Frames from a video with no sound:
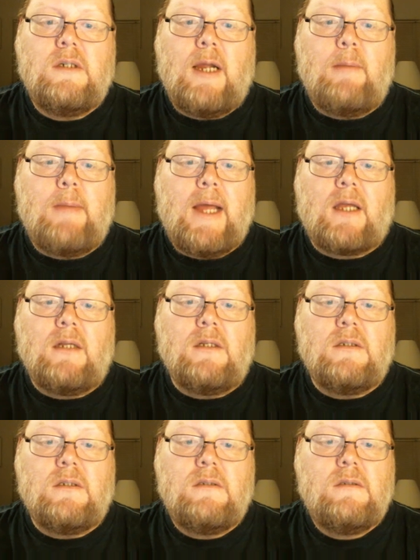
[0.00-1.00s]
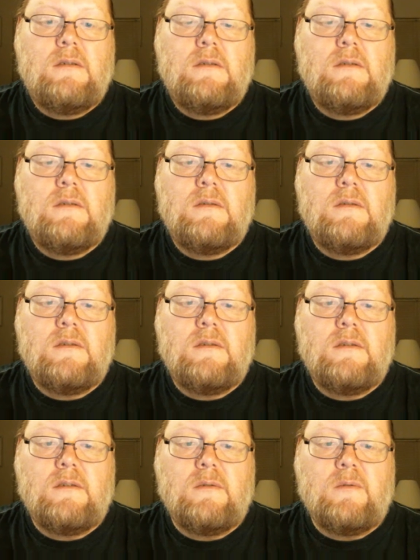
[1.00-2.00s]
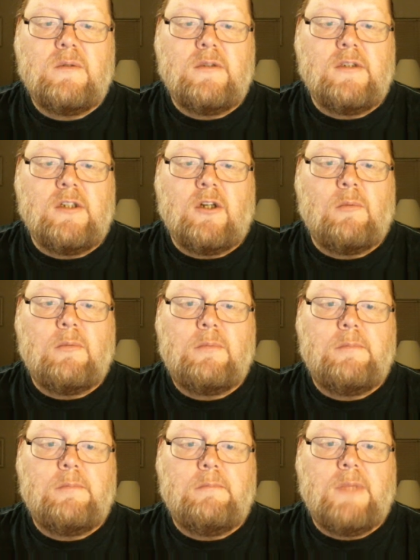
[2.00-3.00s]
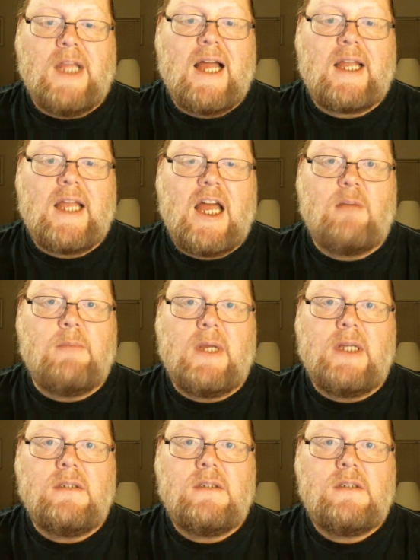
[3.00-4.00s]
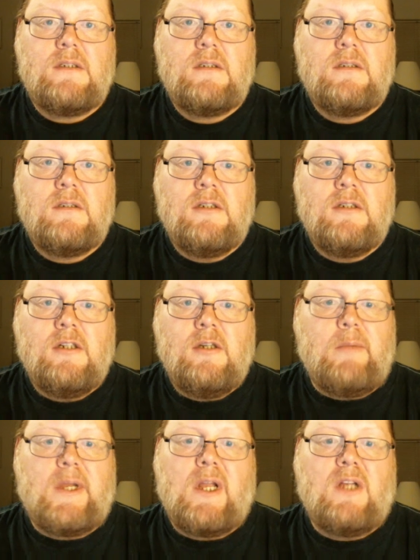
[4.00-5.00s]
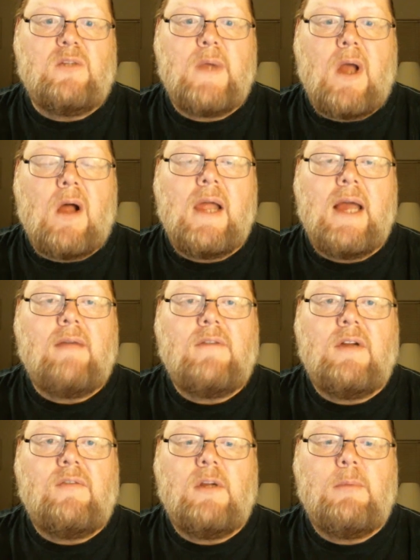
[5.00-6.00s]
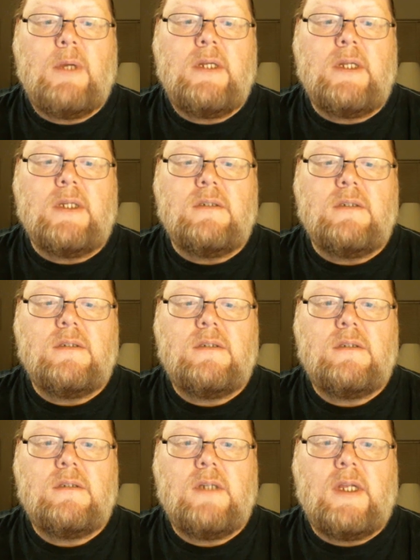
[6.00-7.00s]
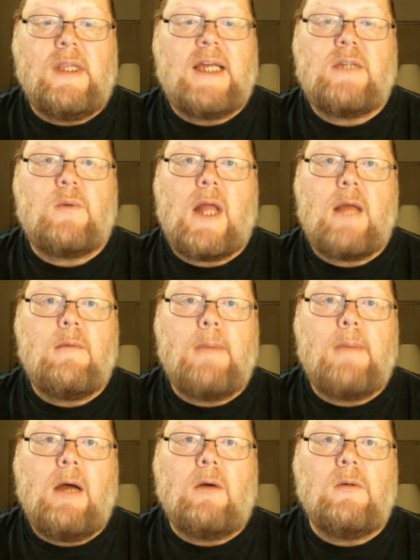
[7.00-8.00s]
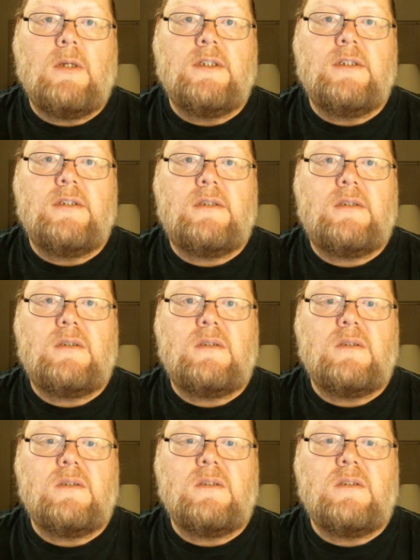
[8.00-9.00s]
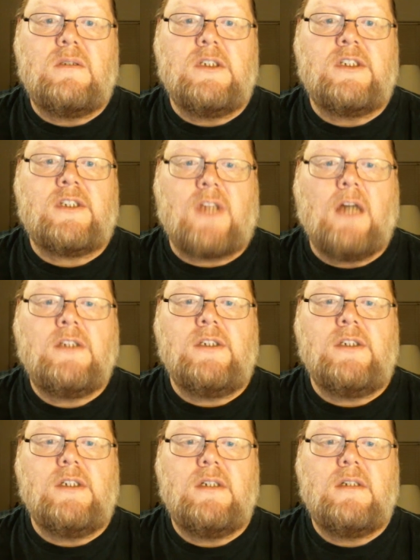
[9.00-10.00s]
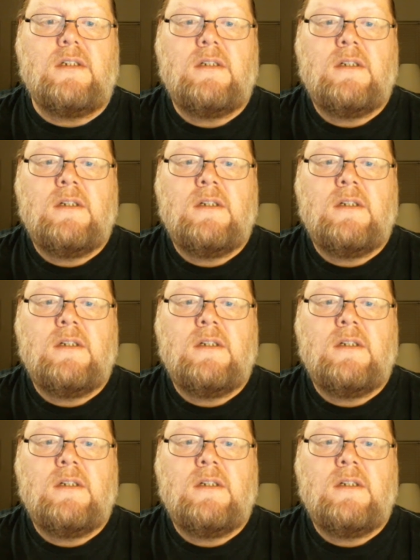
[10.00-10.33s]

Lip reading: I'm not gonna, you know, block comments because we all have different opinions, and that's what I'm about, is discussion.